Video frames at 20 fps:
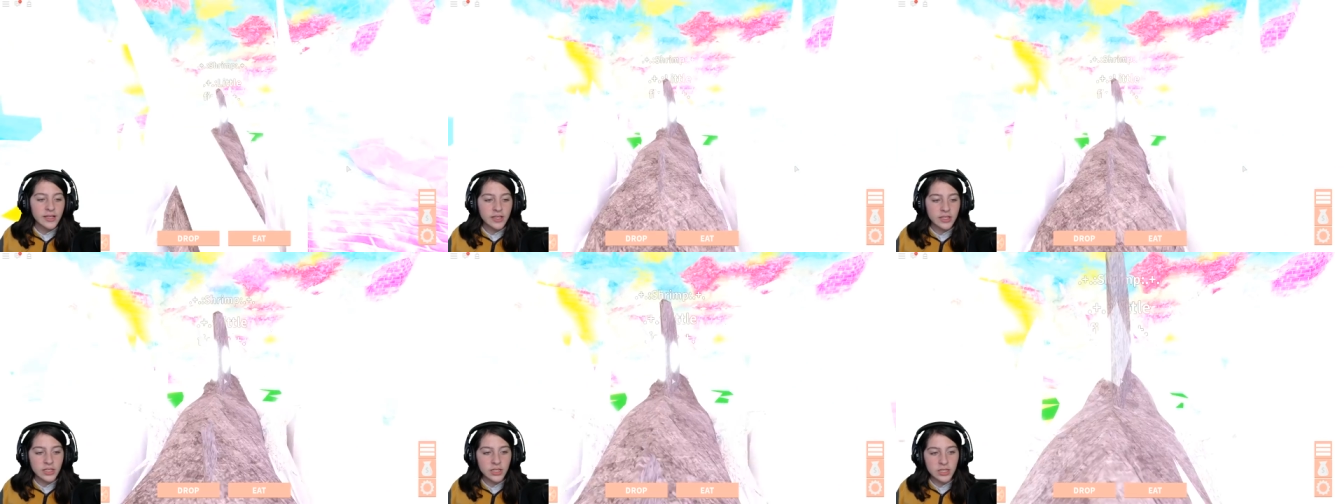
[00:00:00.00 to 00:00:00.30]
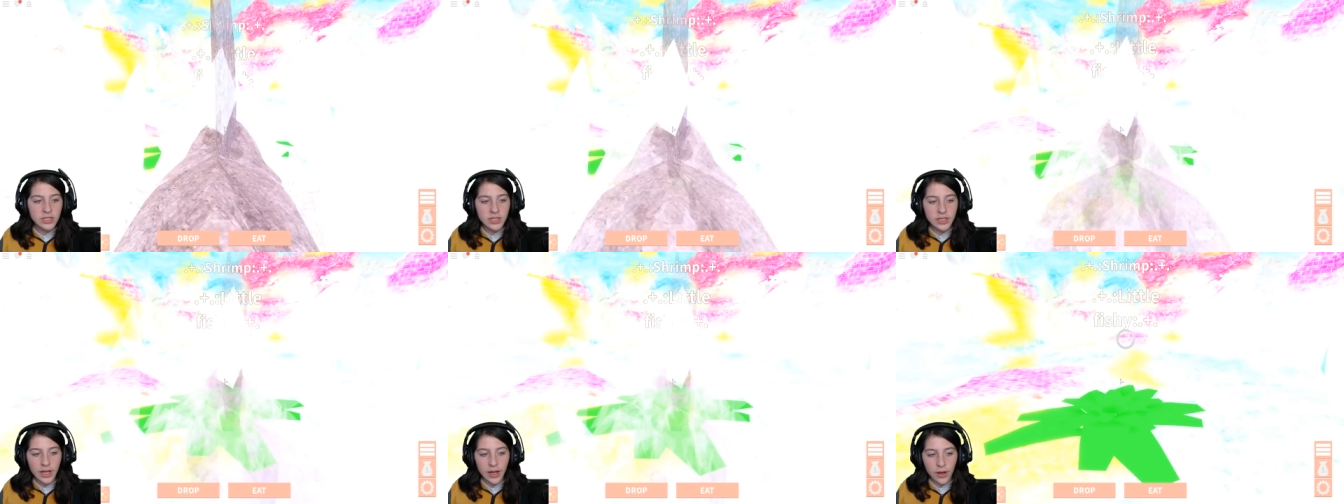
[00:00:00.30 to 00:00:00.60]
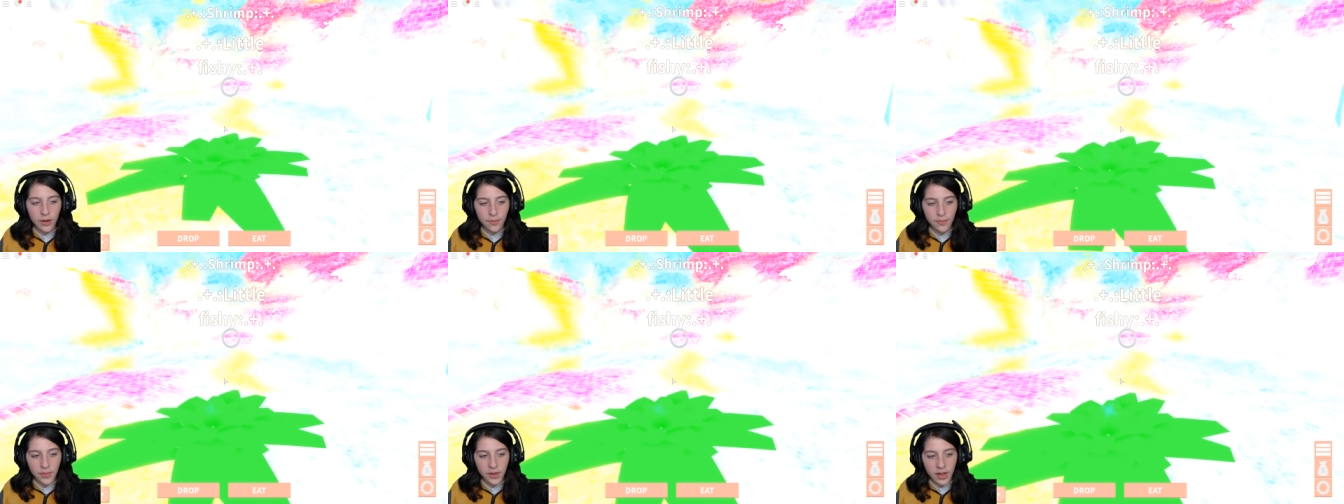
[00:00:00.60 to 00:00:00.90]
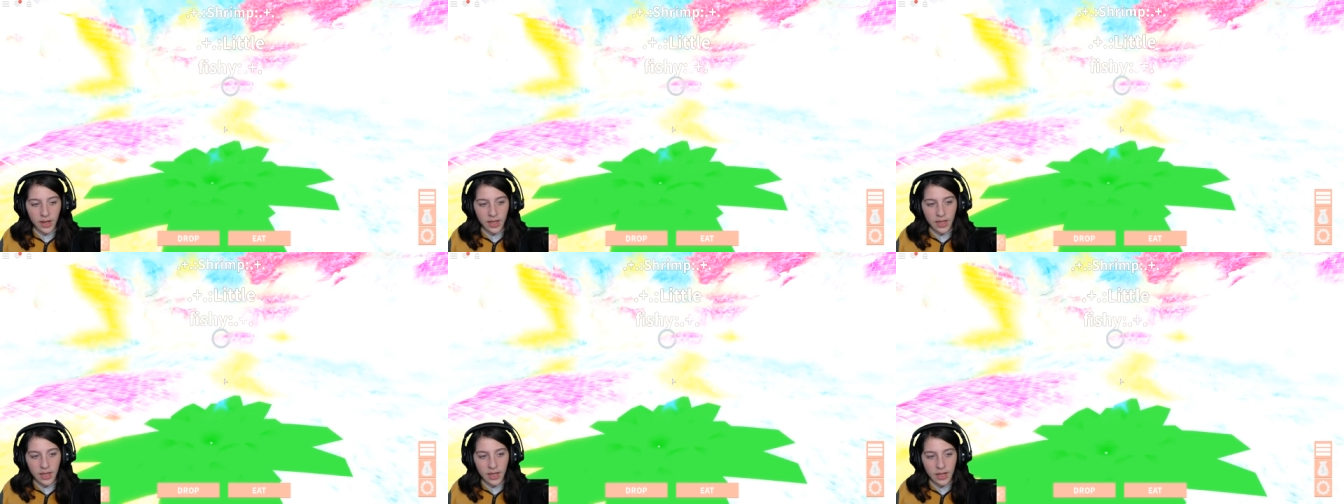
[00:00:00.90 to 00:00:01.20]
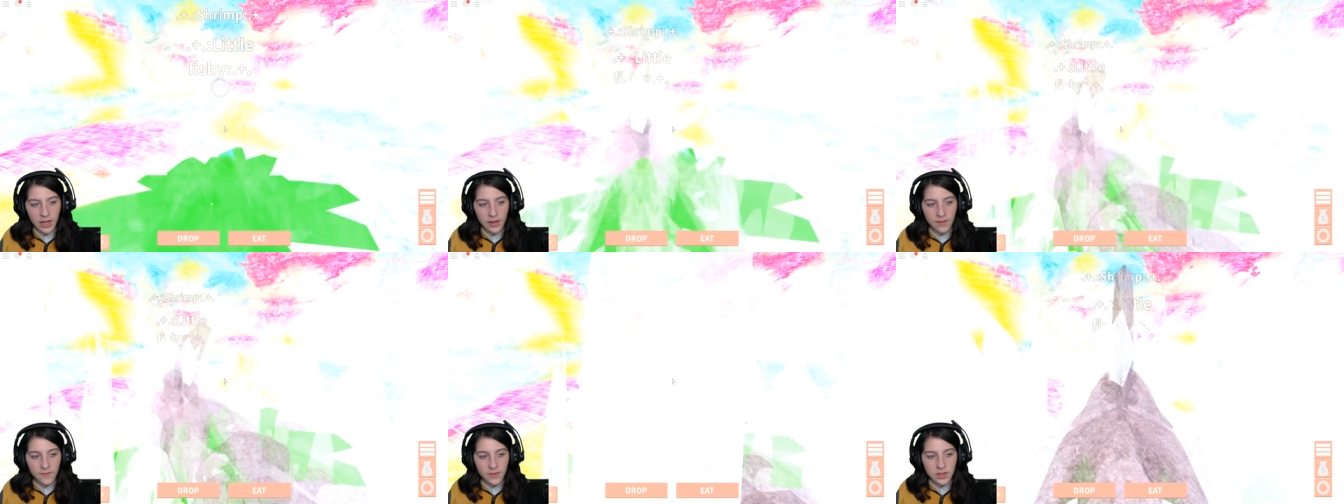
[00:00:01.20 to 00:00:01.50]
this isn't helping. I
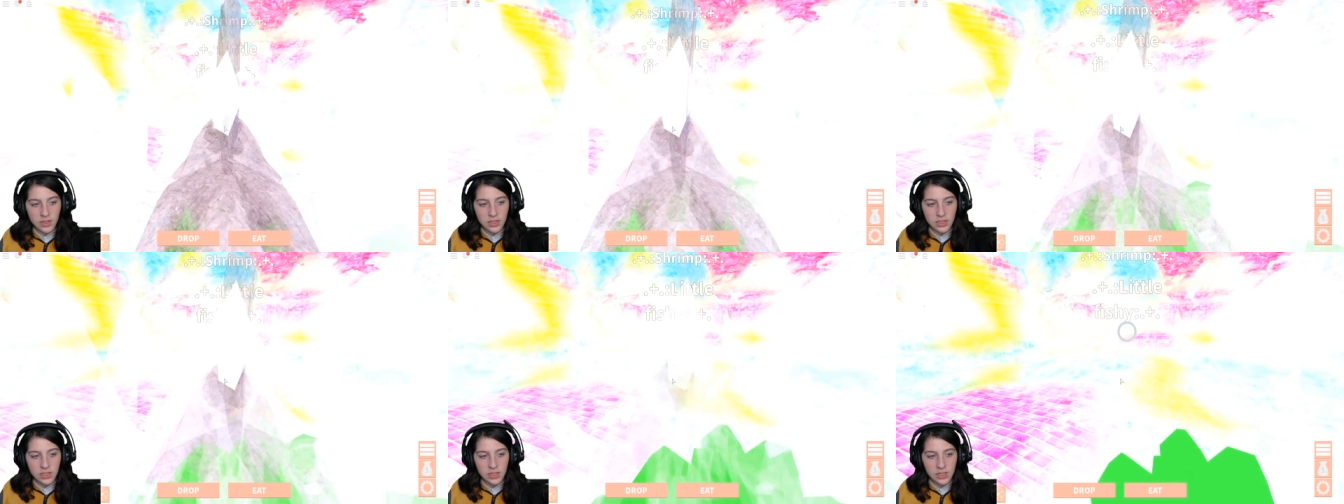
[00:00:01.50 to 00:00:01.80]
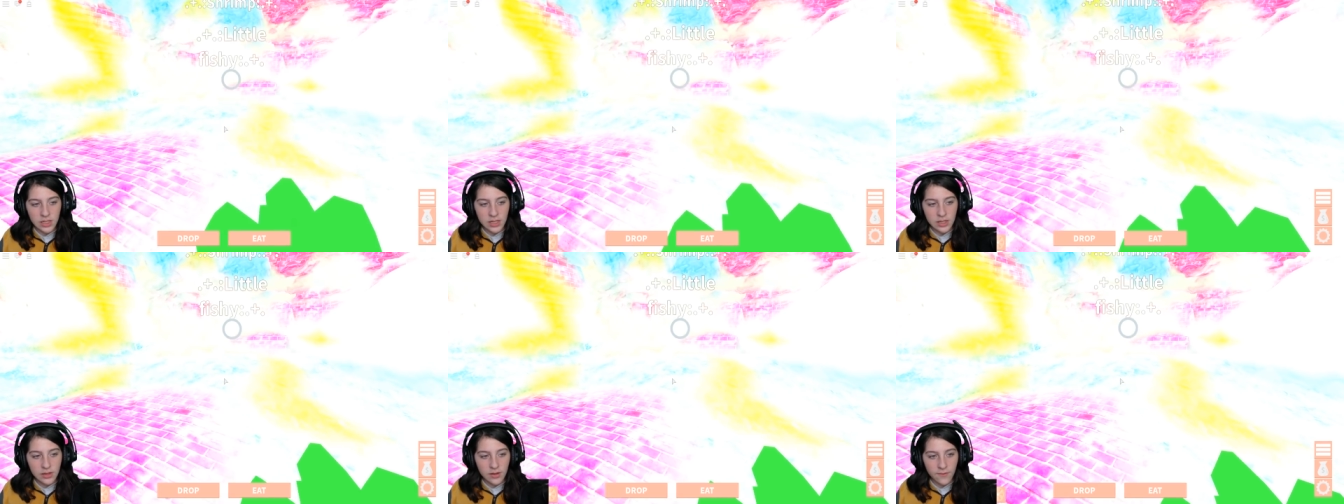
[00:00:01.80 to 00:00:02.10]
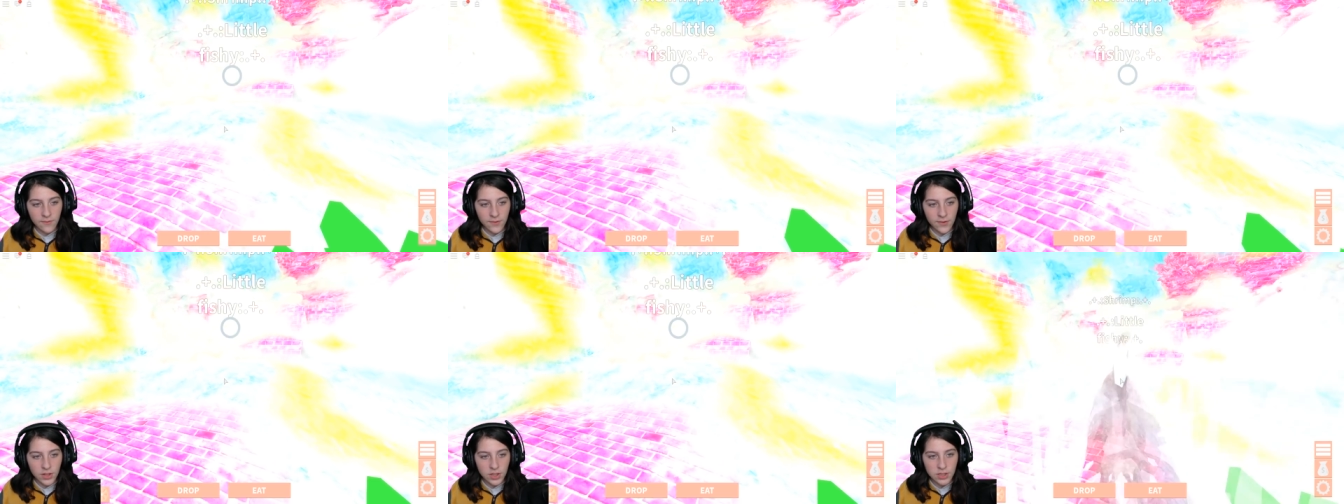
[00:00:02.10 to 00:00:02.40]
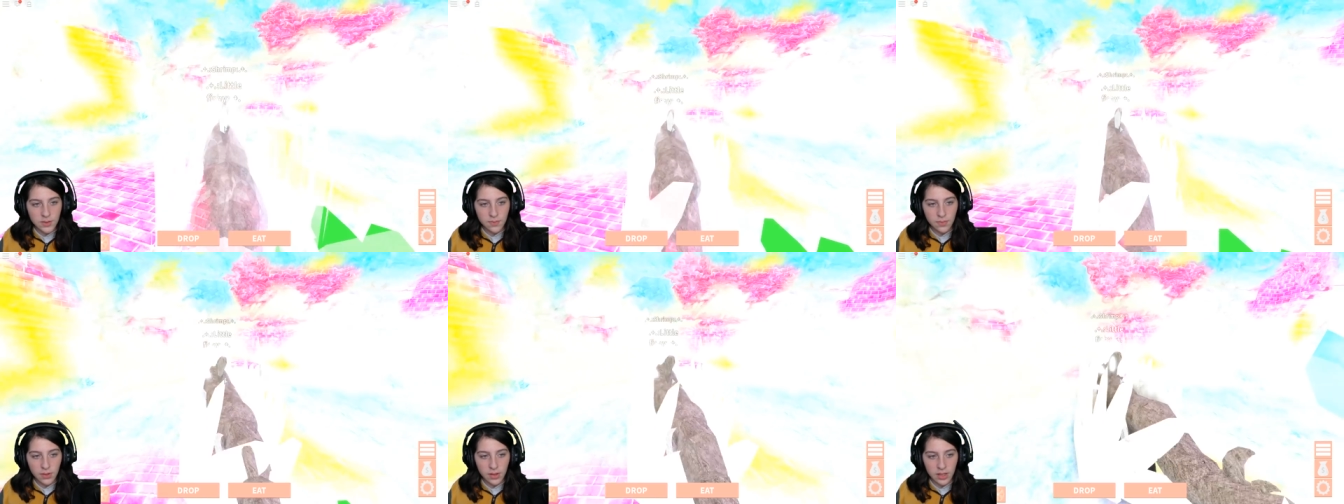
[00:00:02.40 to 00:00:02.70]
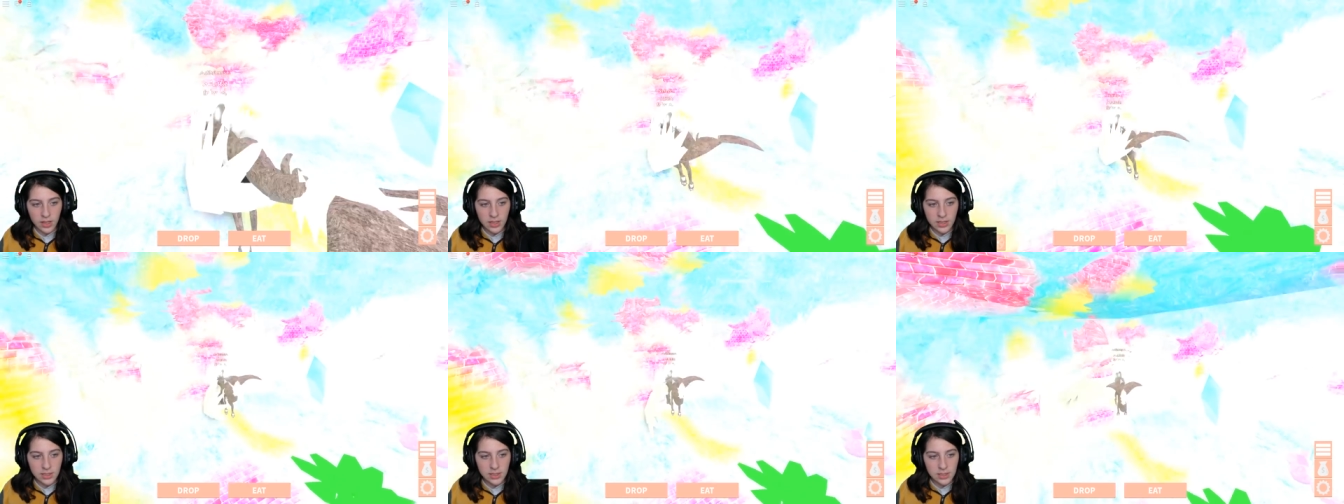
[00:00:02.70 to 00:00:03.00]
can't even see in the first
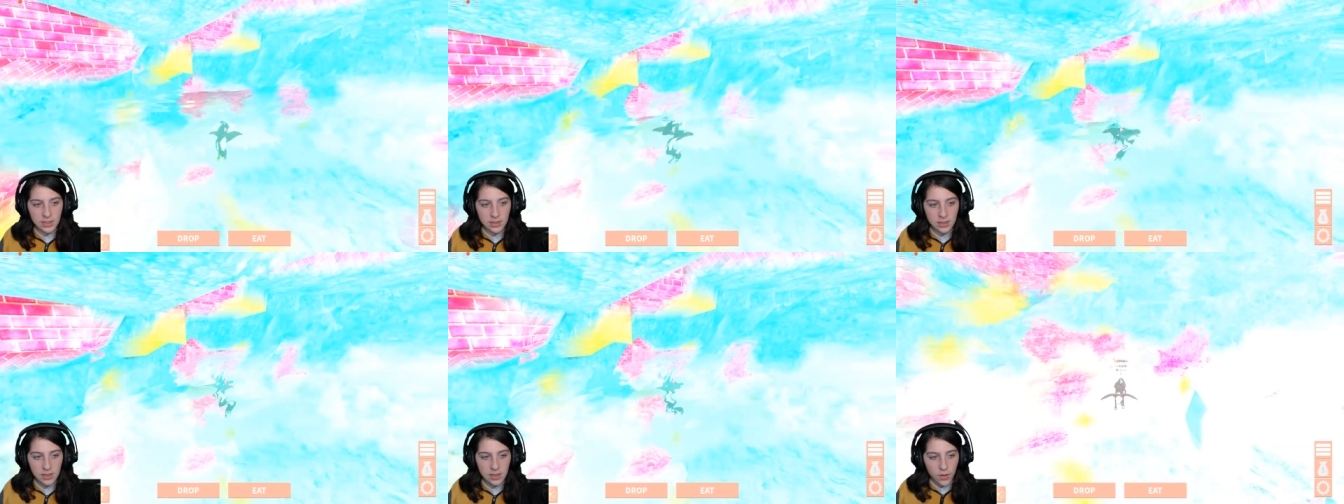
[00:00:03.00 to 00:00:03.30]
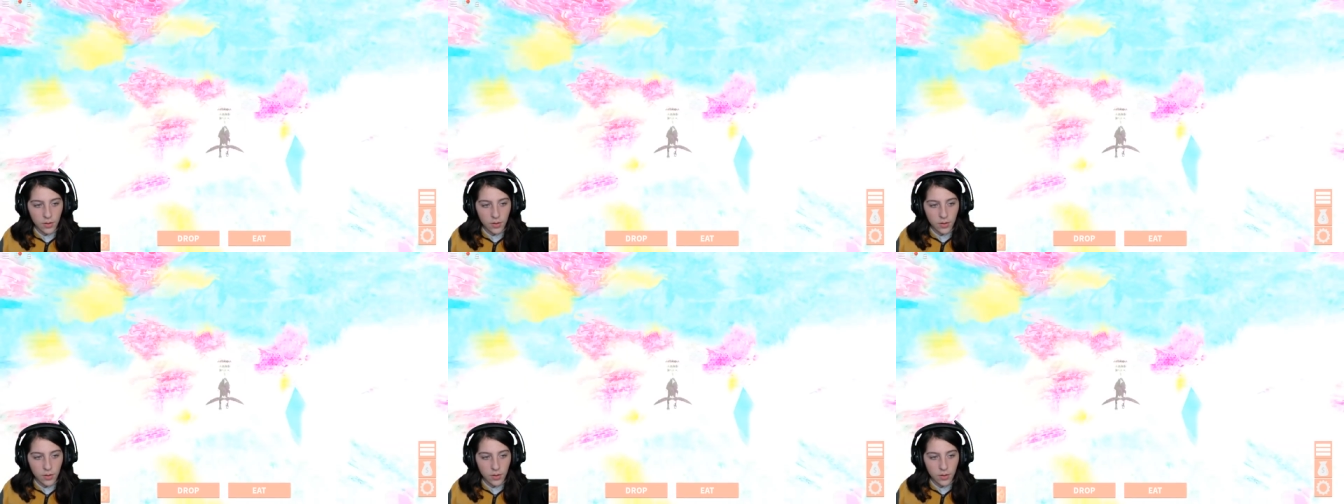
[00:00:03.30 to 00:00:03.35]
place.